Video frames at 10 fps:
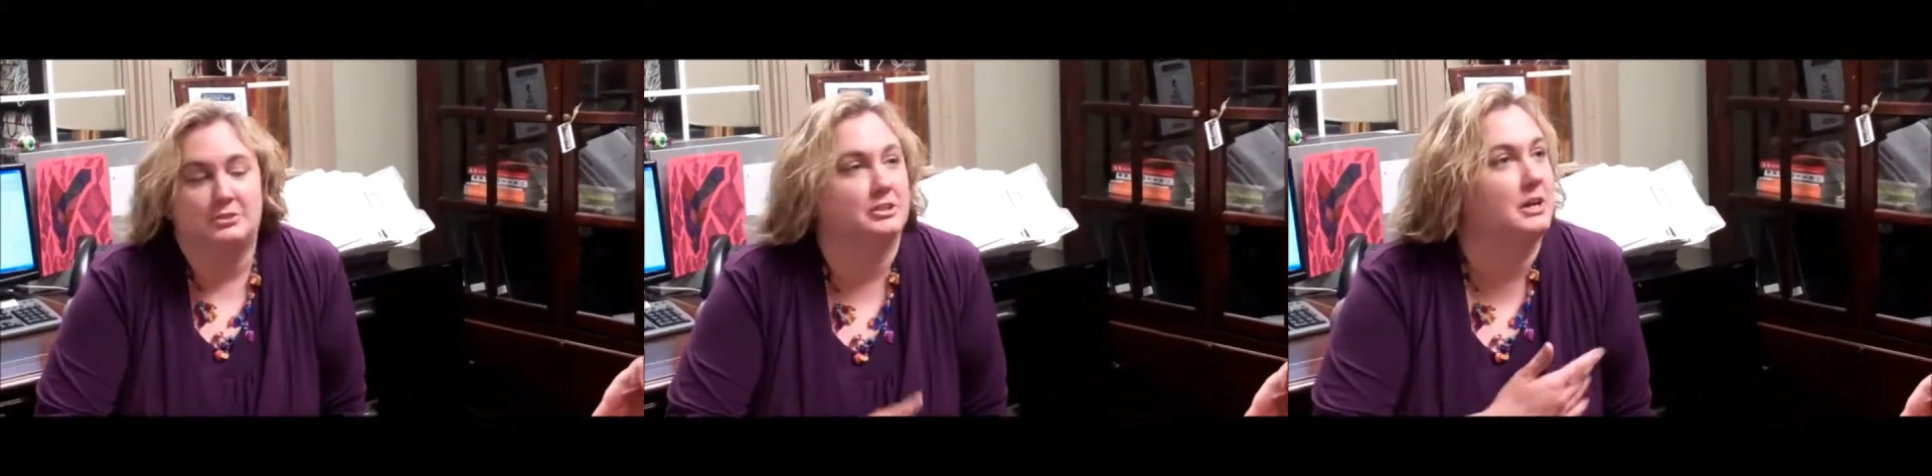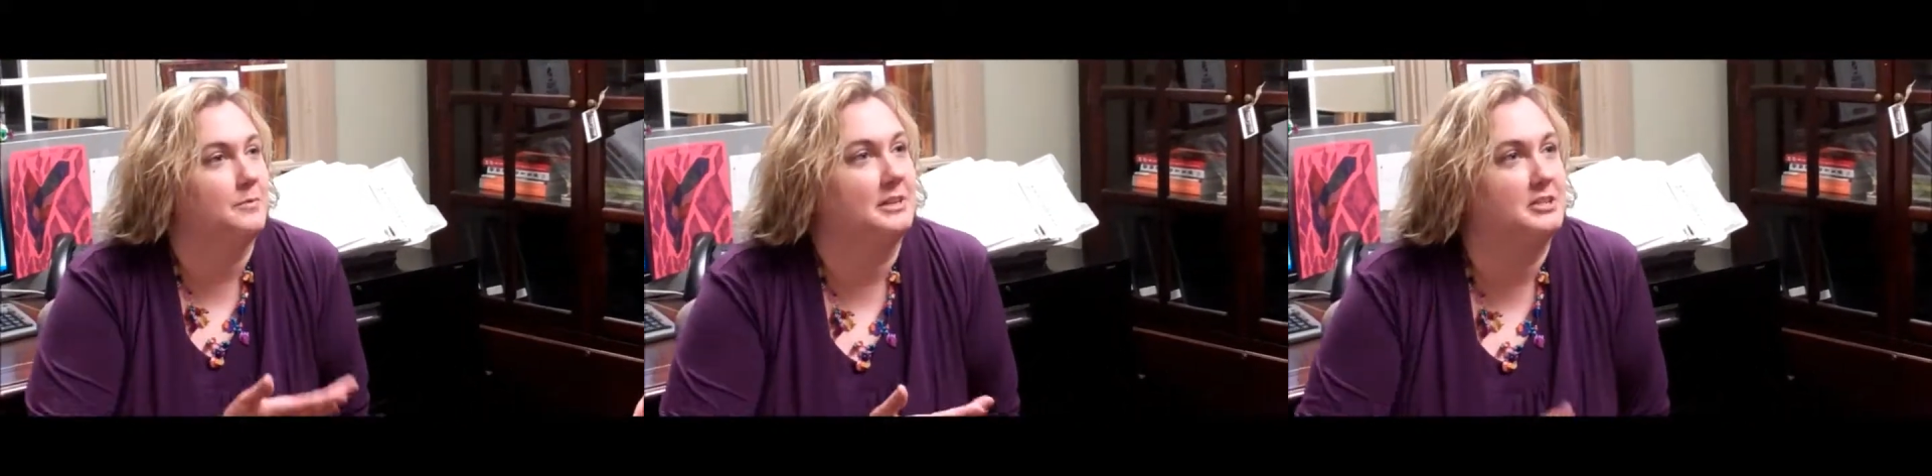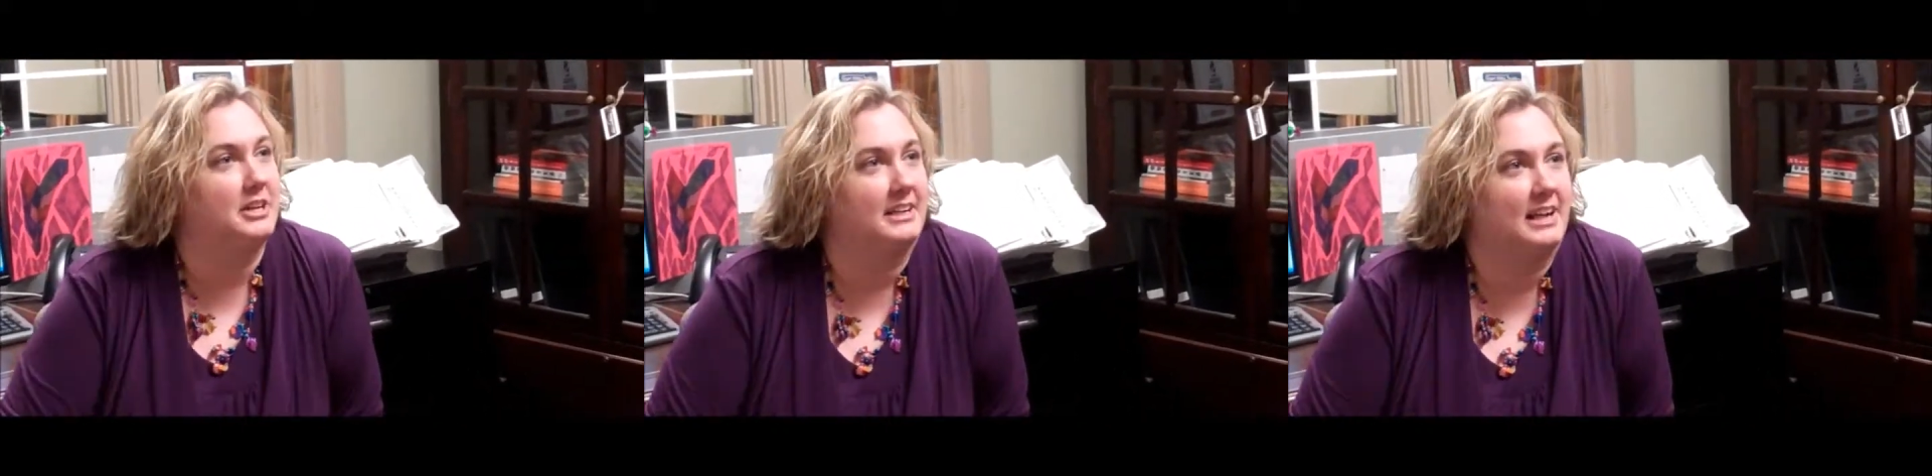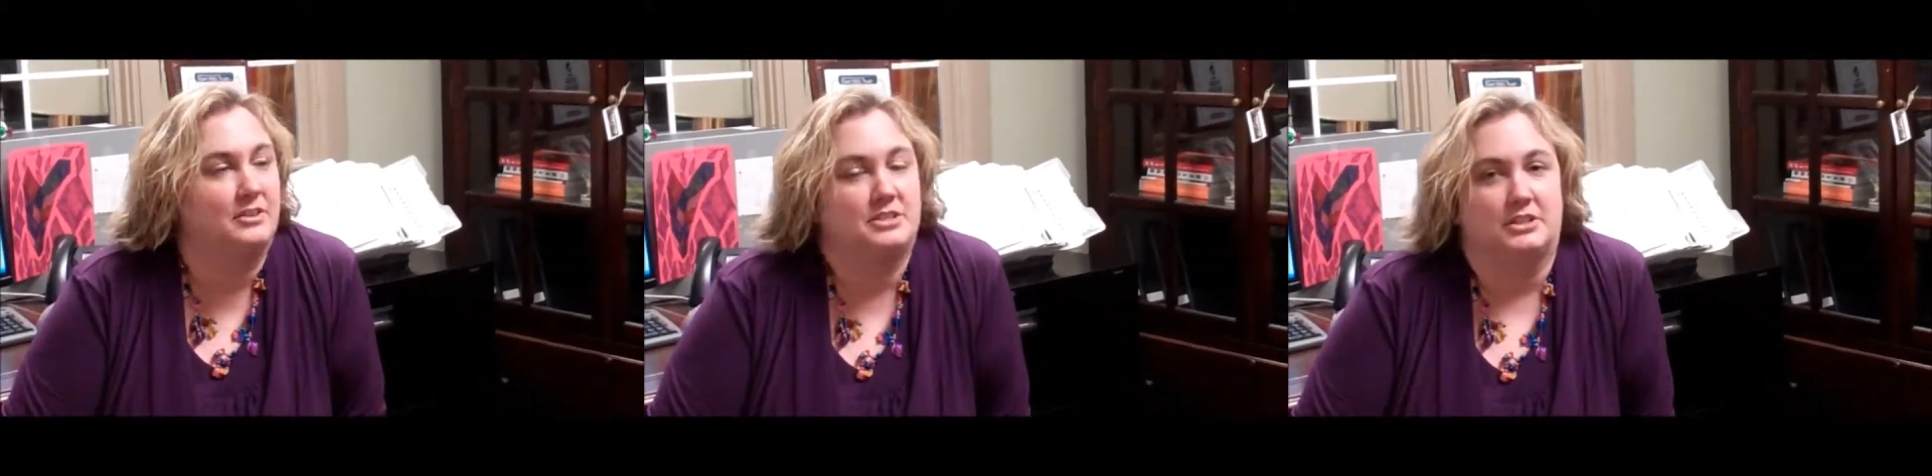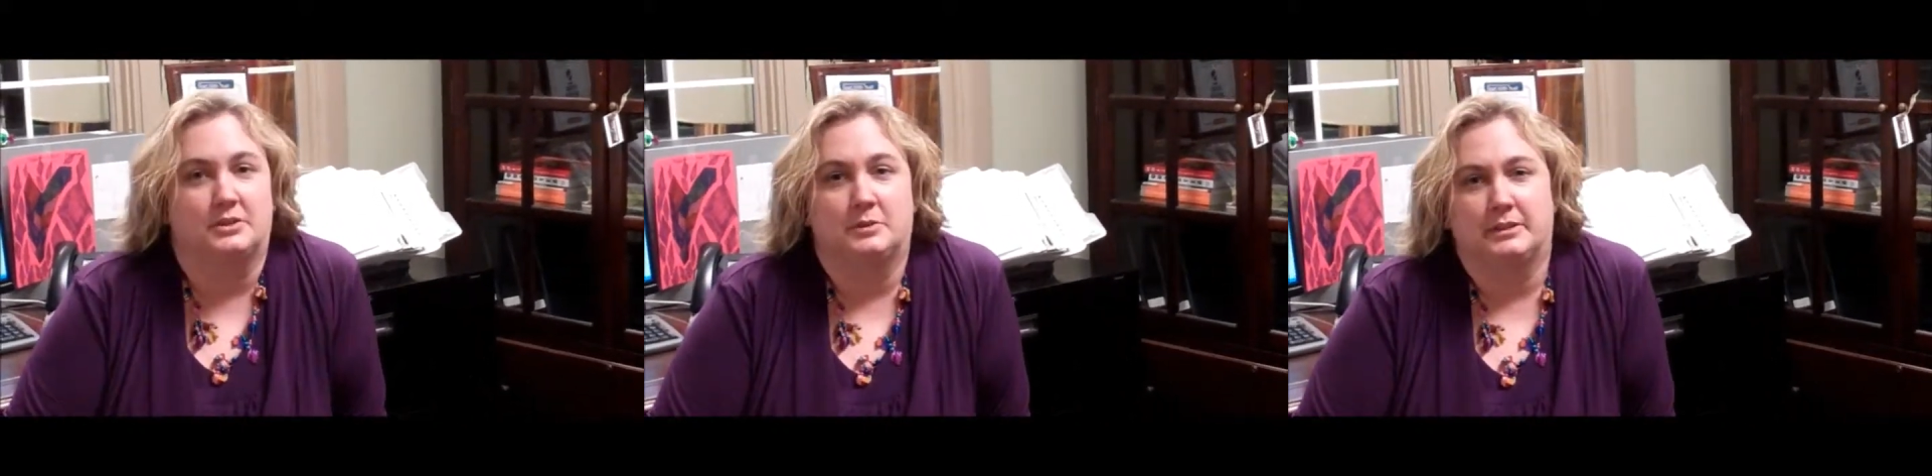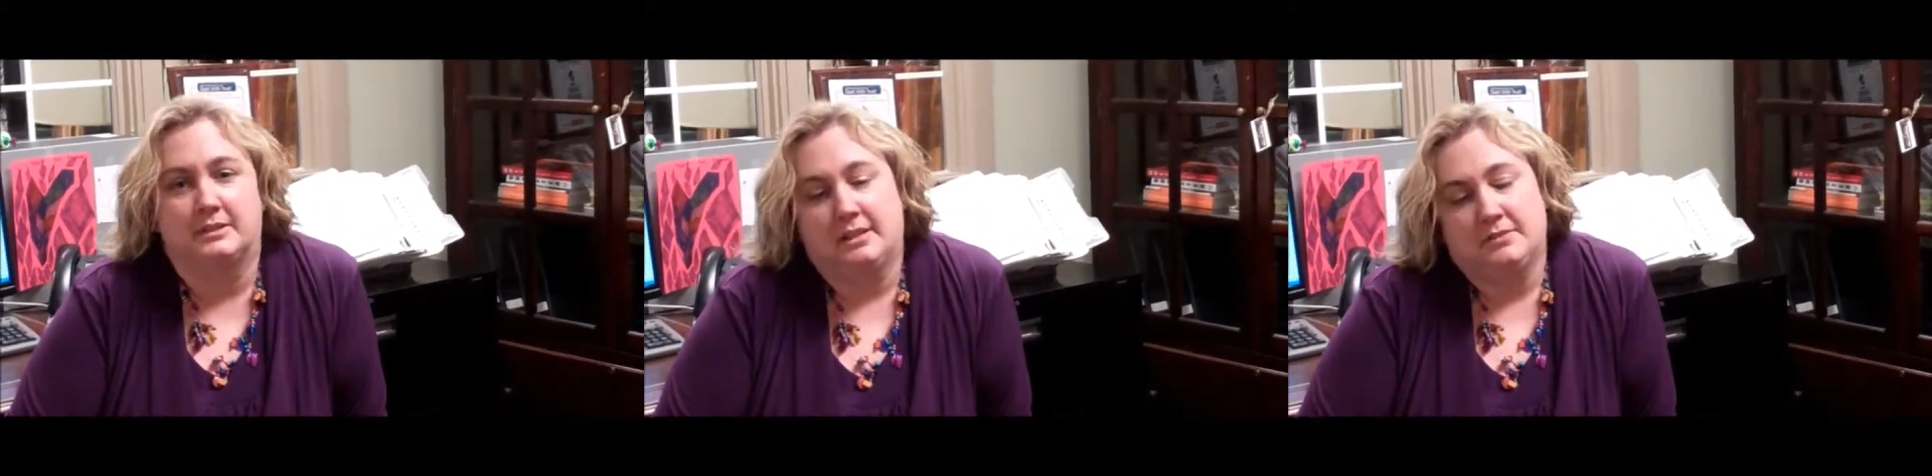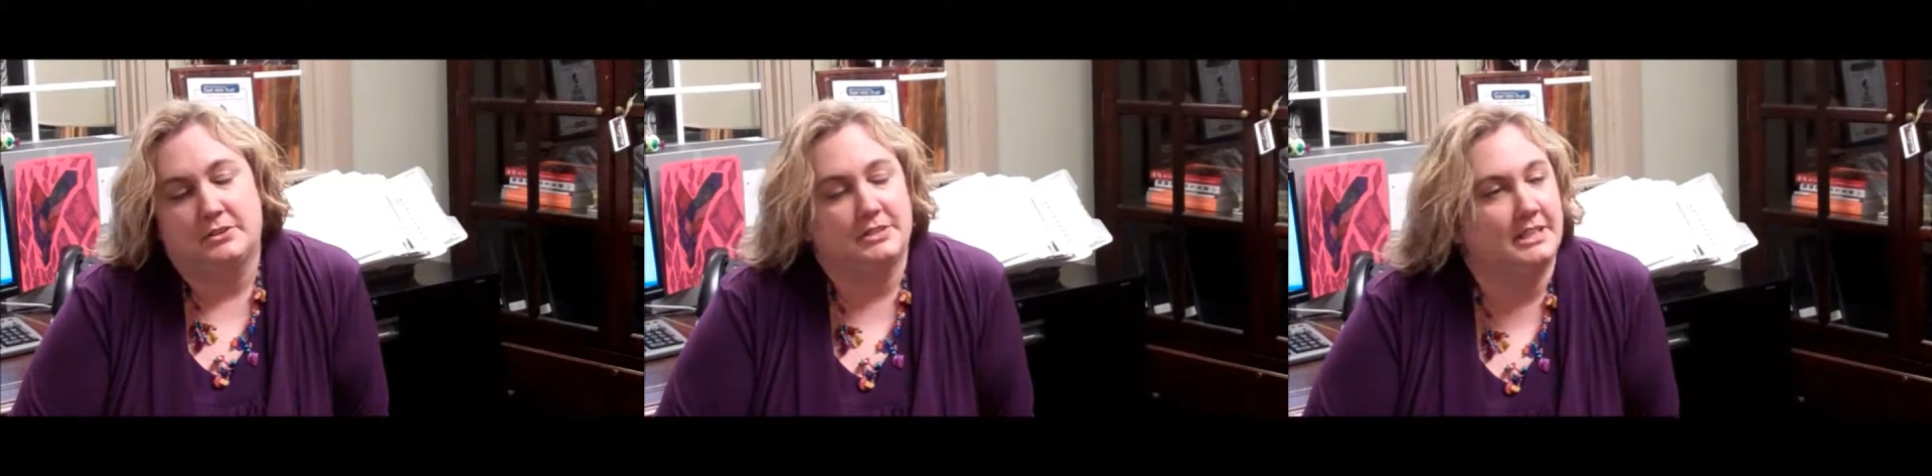She'll come in and check it out too. And
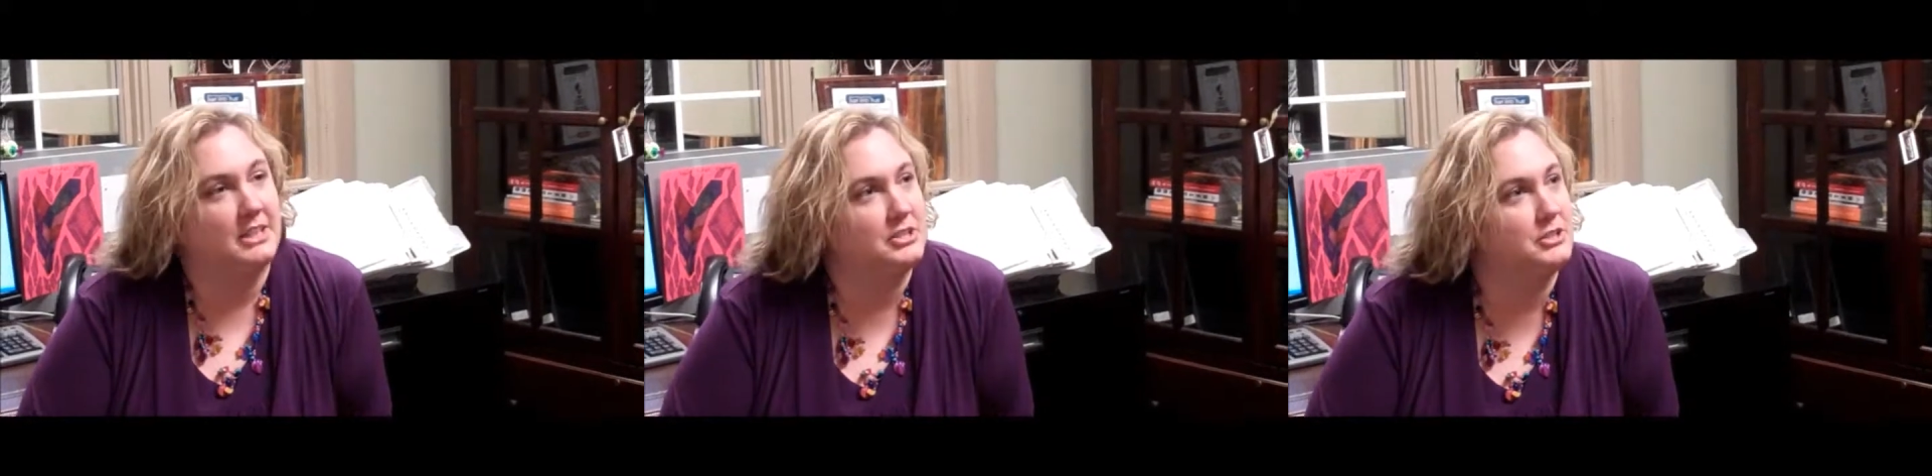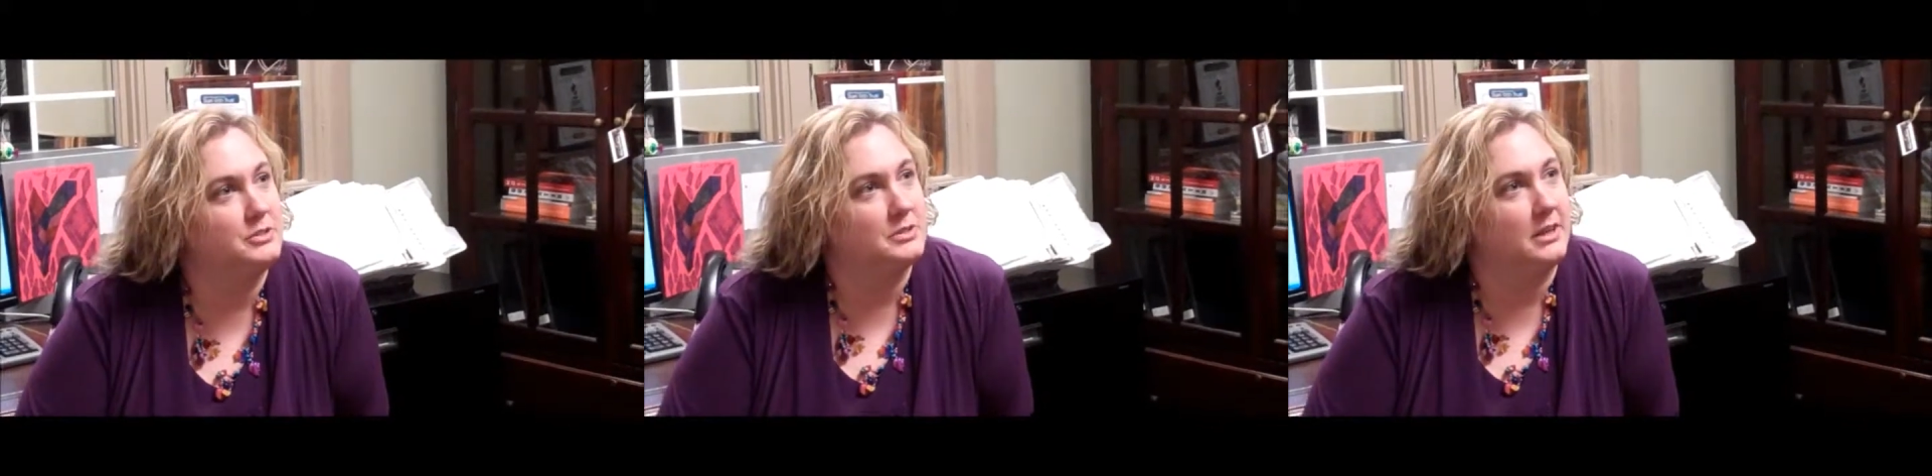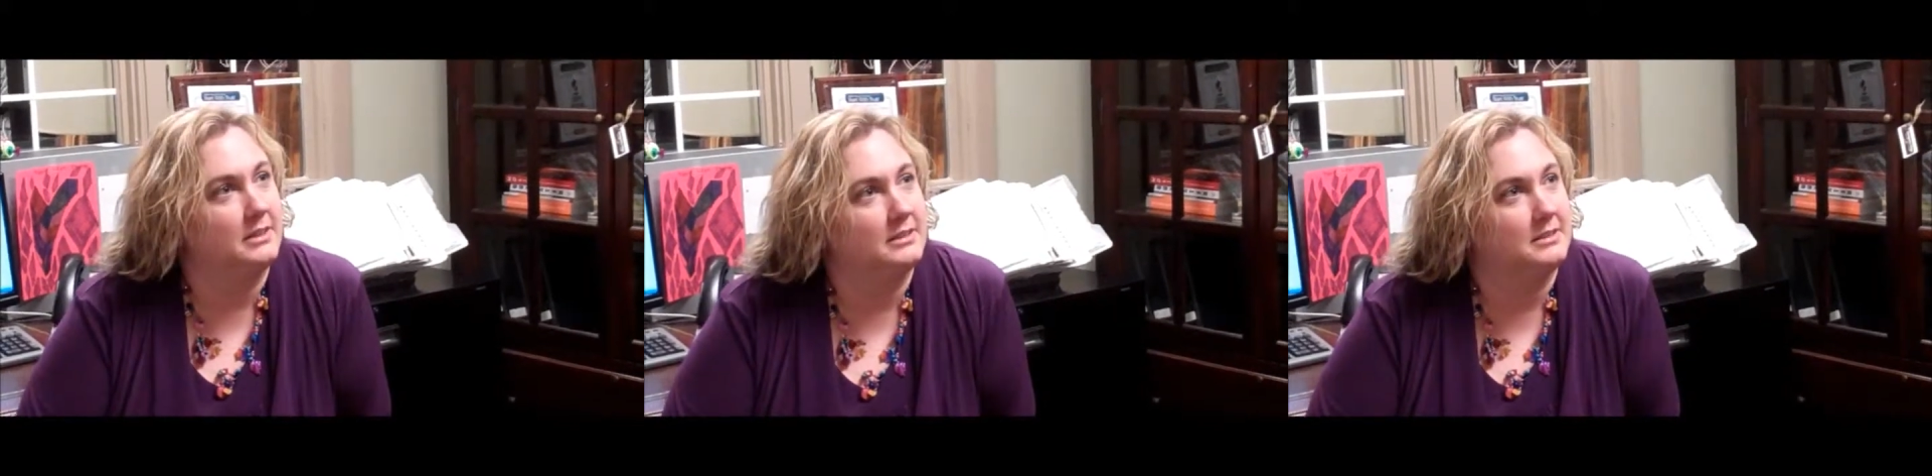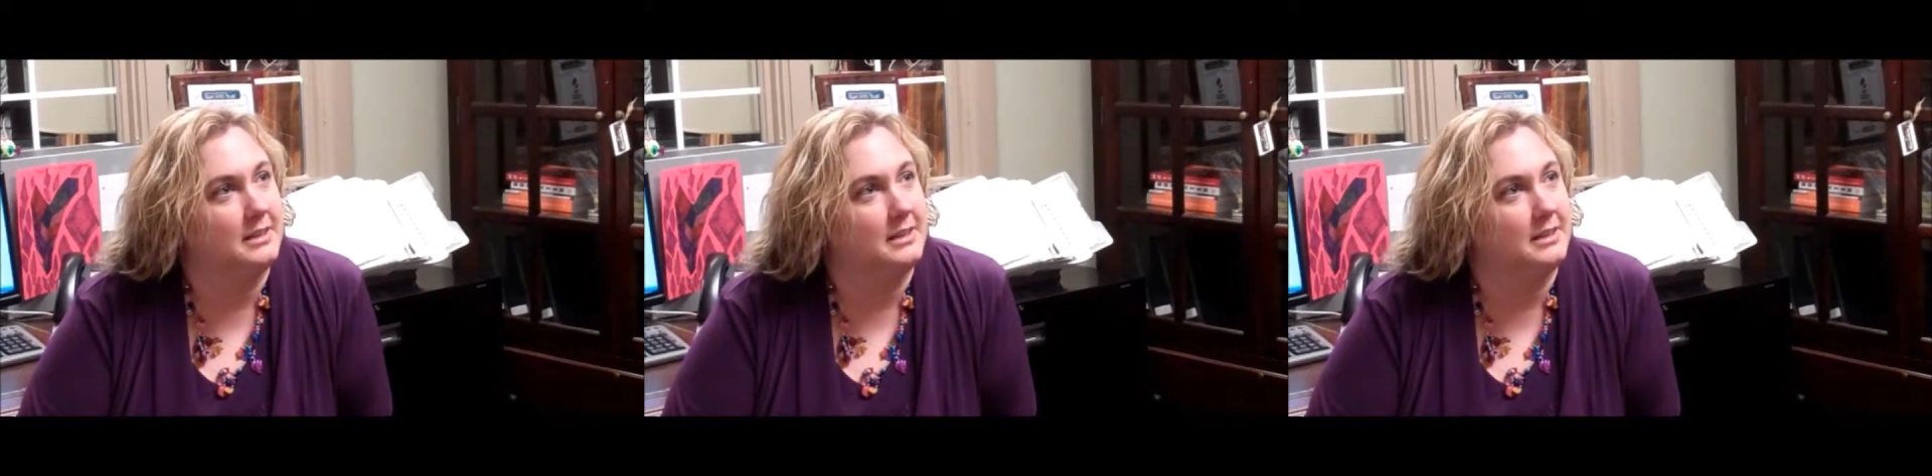if there's any issues, I